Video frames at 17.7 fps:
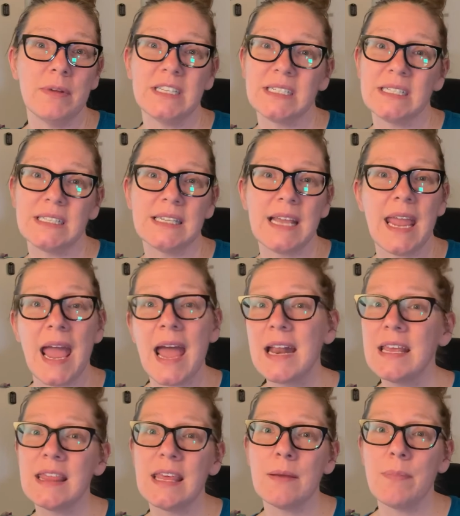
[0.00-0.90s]
It doesn't say
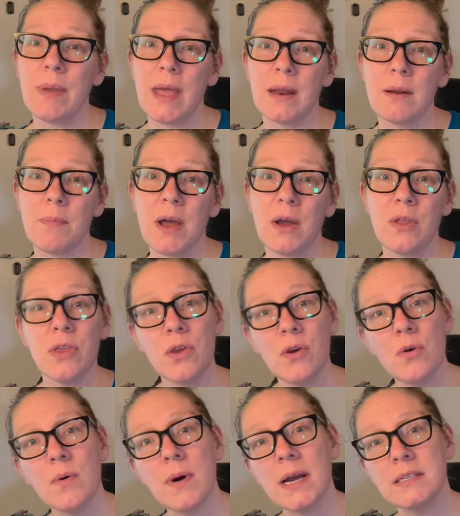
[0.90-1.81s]
anything bad about
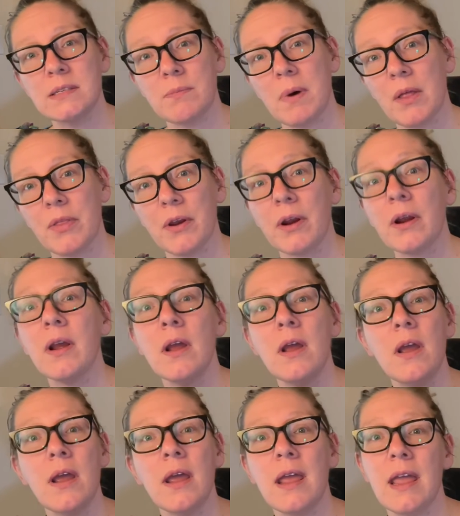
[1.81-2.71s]
you as a mother
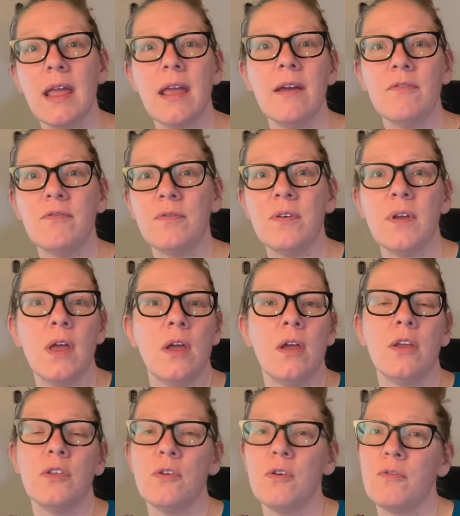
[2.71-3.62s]
if
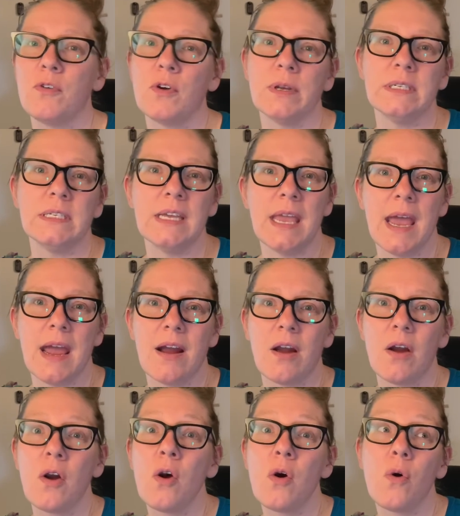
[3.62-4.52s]
you have greasy
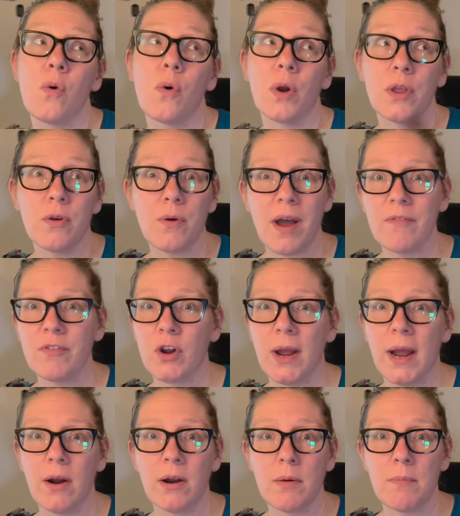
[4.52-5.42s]
hair or you have your
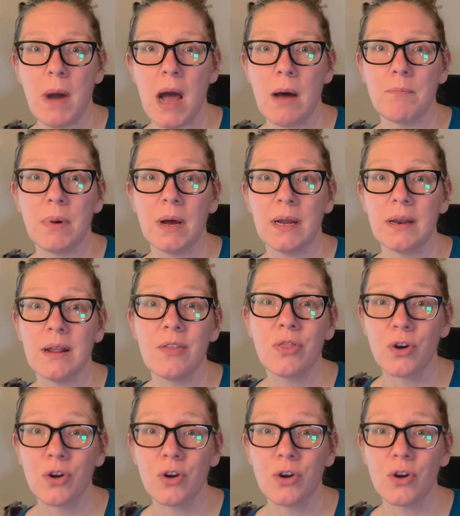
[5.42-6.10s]
hair in a mom bun.